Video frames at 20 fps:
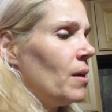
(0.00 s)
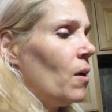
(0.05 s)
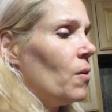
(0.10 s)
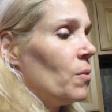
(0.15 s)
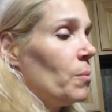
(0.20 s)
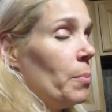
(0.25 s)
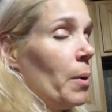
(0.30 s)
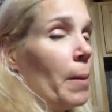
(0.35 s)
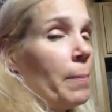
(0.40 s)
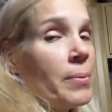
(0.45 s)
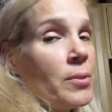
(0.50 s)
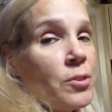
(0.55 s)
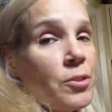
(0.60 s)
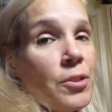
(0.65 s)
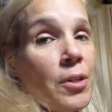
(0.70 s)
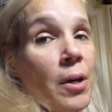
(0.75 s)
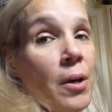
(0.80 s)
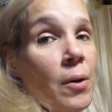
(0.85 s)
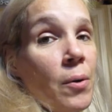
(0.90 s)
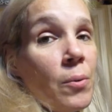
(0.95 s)
Oh, the puppet
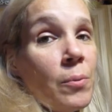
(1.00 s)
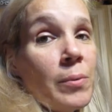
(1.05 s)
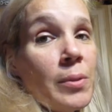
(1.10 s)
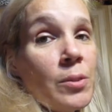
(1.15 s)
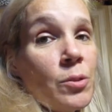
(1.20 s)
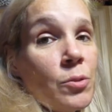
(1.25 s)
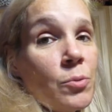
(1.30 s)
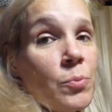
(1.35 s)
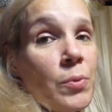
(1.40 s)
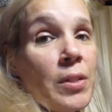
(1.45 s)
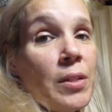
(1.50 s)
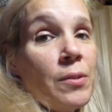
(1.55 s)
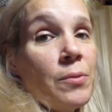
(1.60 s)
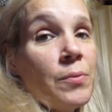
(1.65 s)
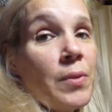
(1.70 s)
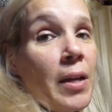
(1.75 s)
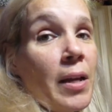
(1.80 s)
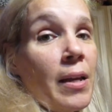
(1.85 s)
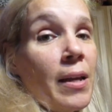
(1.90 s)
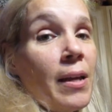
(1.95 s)
show, which we
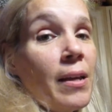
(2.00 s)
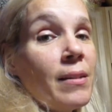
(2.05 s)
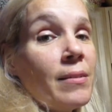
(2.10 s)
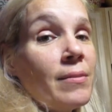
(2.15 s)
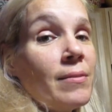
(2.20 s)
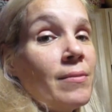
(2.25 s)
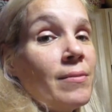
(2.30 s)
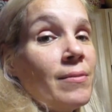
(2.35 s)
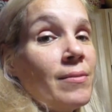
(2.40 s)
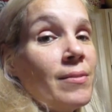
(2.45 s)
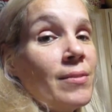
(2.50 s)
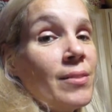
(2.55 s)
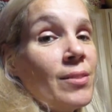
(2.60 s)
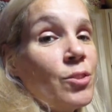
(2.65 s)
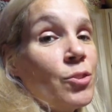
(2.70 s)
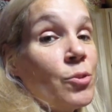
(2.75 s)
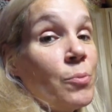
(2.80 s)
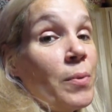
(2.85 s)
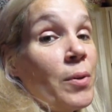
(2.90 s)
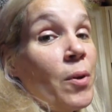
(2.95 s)
didn't write yet.
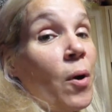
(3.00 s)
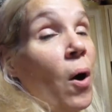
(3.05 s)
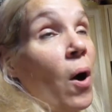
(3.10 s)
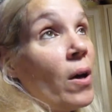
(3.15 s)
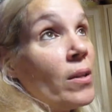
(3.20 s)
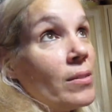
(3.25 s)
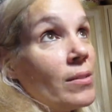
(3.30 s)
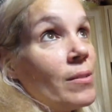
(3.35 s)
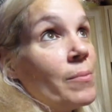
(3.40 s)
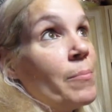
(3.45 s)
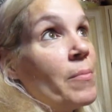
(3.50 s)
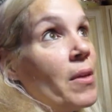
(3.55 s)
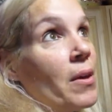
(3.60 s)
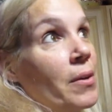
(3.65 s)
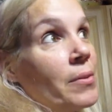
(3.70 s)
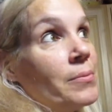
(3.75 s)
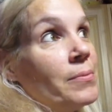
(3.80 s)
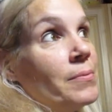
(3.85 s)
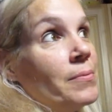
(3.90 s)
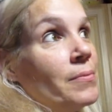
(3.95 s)
Should be awesome
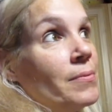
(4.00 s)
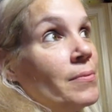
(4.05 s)
though.